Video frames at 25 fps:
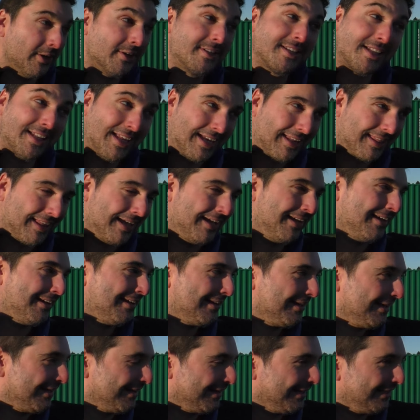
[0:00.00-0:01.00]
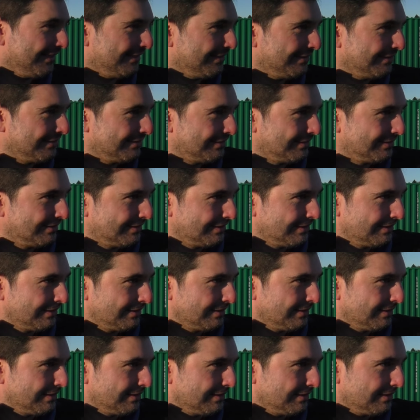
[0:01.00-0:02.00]

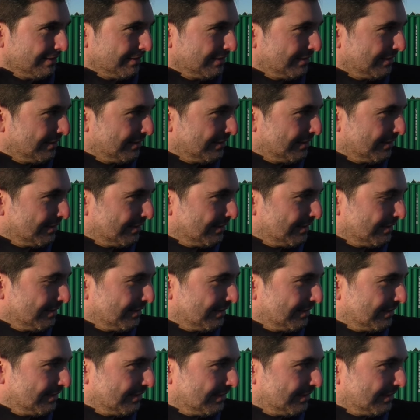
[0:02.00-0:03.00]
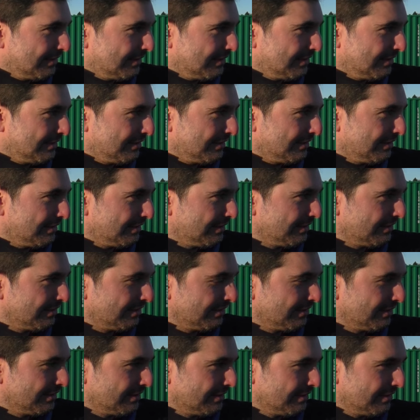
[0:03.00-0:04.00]

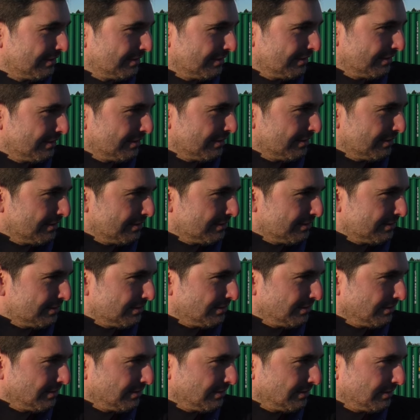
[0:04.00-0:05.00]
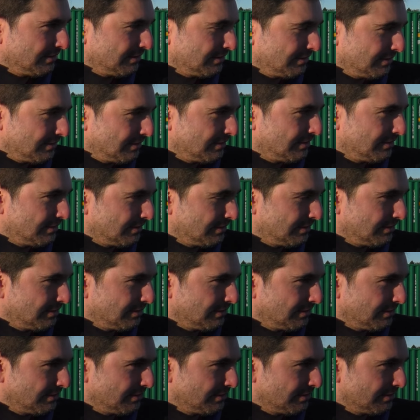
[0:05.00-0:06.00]

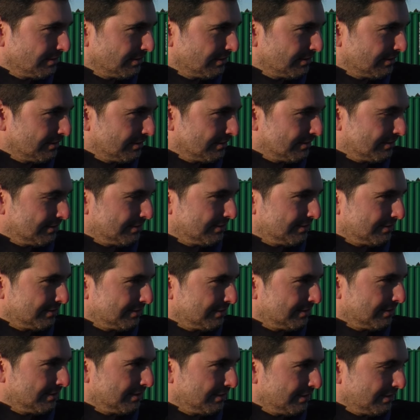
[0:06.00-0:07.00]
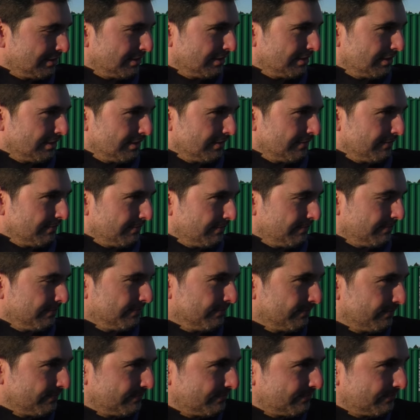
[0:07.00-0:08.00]
[no speech]